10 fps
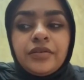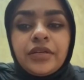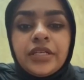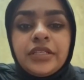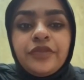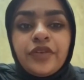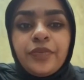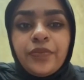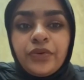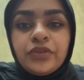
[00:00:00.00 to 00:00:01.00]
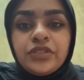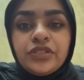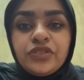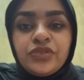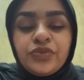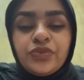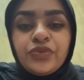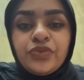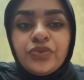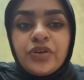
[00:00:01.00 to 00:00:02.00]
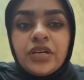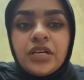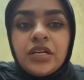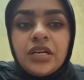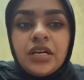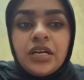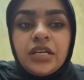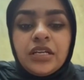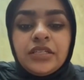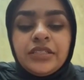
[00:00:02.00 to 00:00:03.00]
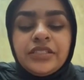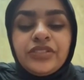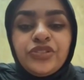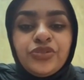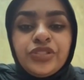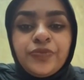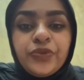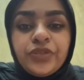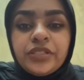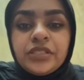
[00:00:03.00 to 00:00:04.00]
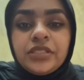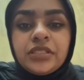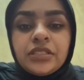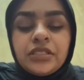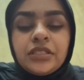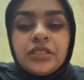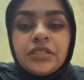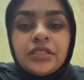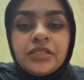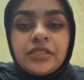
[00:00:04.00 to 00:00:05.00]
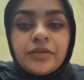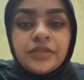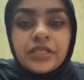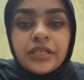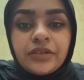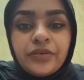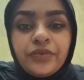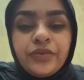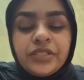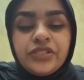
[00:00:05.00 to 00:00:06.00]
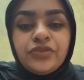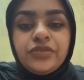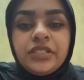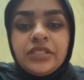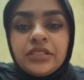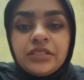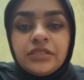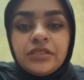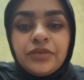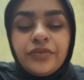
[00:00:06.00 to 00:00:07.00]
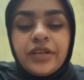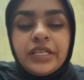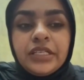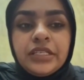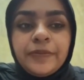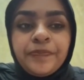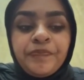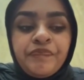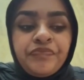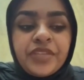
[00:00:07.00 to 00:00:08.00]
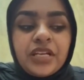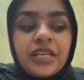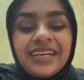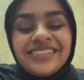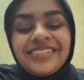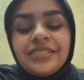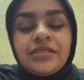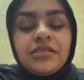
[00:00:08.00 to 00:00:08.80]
creative approach to learn this jurisprudence subject, which using the very classic